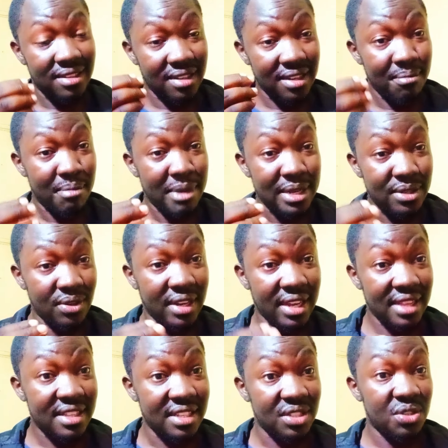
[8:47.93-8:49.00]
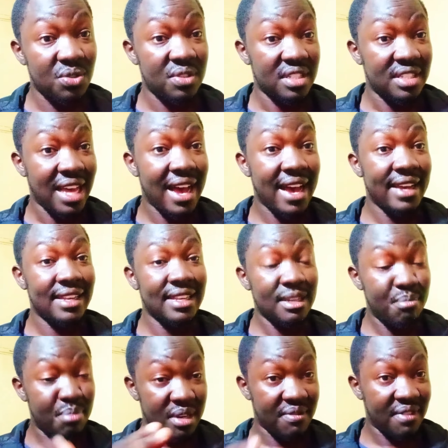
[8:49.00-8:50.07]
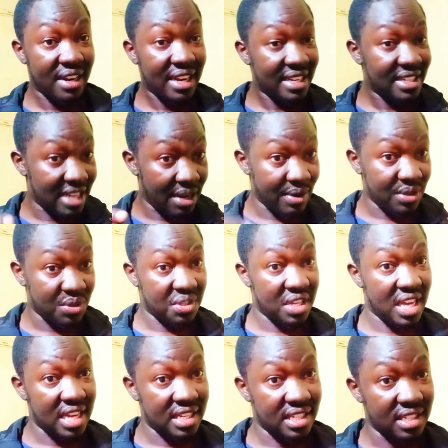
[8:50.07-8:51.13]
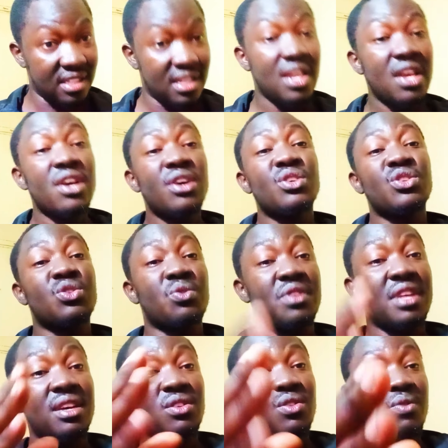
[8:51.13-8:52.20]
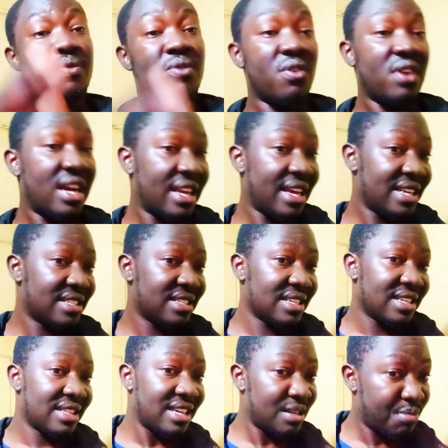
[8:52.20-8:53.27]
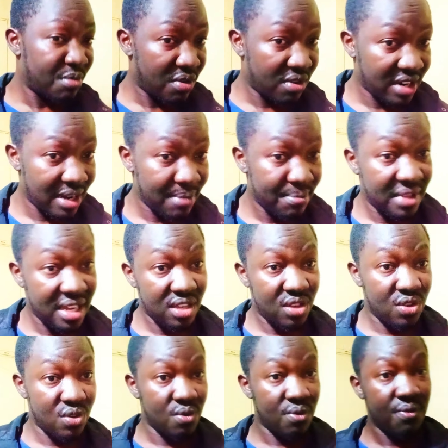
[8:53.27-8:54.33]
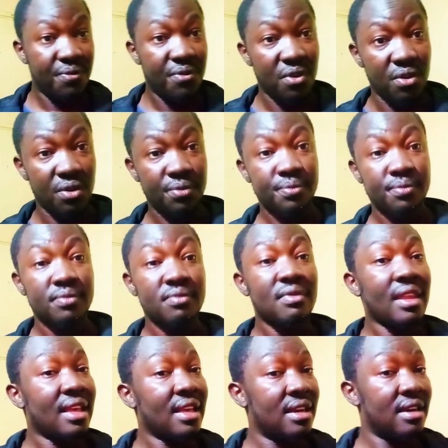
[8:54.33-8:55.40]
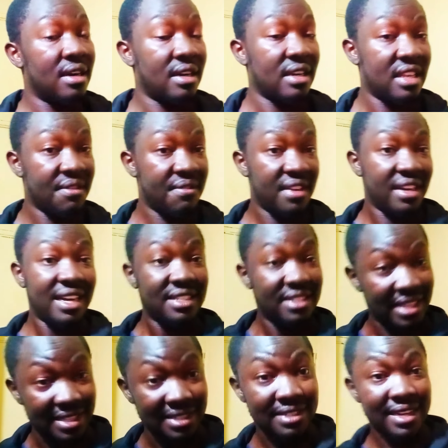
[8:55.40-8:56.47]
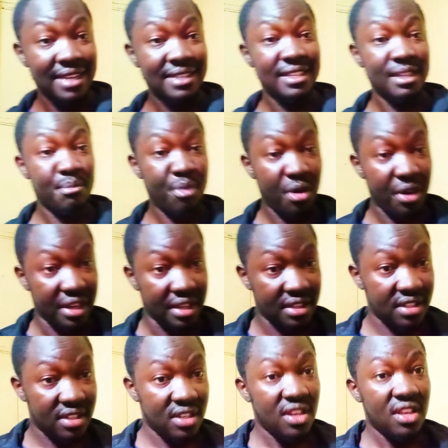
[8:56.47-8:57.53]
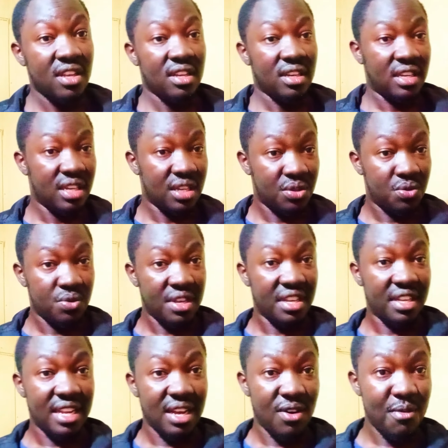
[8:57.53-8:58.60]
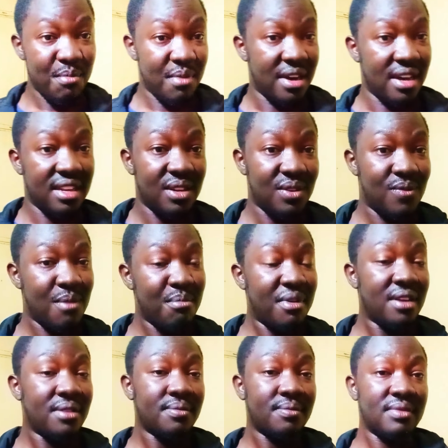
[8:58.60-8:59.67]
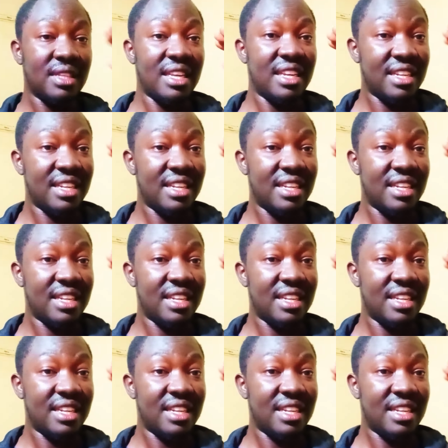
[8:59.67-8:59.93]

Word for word: mental health issues is highly prevalent in our societies. So thank you for organizing that program. Thank you for uh, giving us a starting point. Kitu yenye naomba ni kwamba let